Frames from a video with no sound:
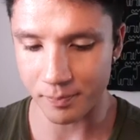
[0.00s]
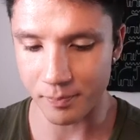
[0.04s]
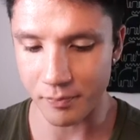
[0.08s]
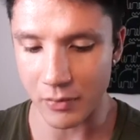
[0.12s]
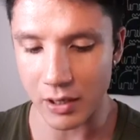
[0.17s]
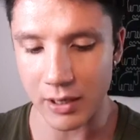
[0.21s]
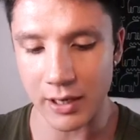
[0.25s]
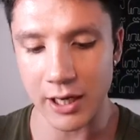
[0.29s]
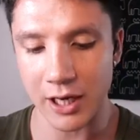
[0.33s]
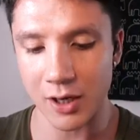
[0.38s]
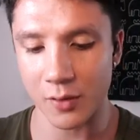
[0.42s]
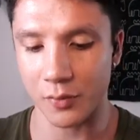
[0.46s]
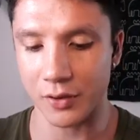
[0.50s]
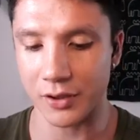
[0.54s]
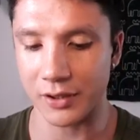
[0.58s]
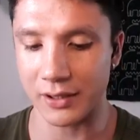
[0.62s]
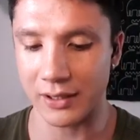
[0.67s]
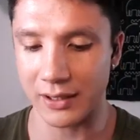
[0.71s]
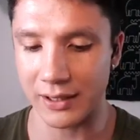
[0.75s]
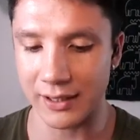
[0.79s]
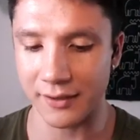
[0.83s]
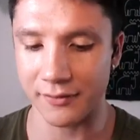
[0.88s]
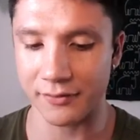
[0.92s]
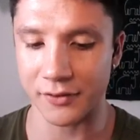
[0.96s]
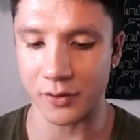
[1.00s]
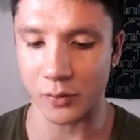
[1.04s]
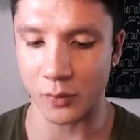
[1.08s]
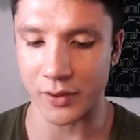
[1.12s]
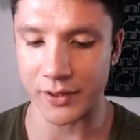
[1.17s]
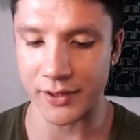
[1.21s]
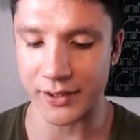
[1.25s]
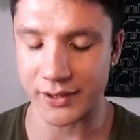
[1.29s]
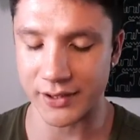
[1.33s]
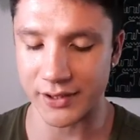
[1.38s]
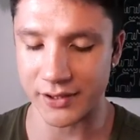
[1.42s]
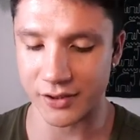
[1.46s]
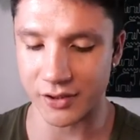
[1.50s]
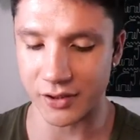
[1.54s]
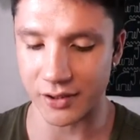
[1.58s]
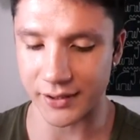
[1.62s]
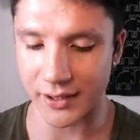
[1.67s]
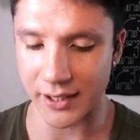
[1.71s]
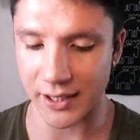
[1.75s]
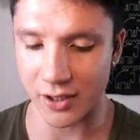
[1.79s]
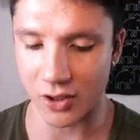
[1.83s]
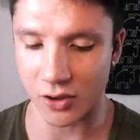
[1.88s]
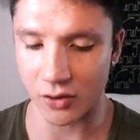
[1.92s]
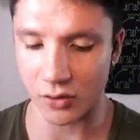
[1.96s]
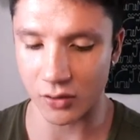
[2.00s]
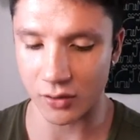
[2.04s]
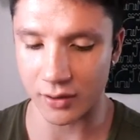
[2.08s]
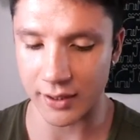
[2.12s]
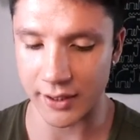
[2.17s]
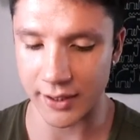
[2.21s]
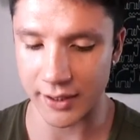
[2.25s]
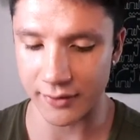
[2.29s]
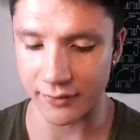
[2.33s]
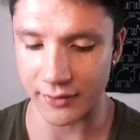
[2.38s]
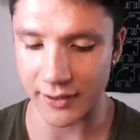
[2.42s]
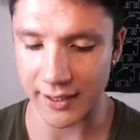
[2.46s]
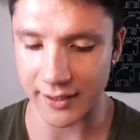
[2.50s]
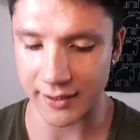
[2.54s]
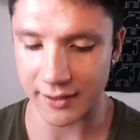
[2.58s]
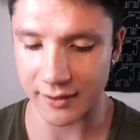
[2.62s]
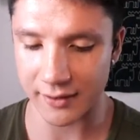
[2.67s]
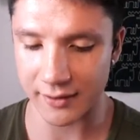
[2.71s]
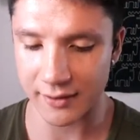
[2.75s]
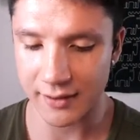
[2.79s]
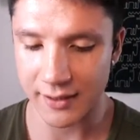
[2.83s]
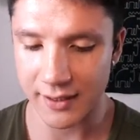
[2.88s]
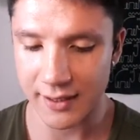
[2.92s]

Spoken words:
I would love to win this. It's got that whole kind of like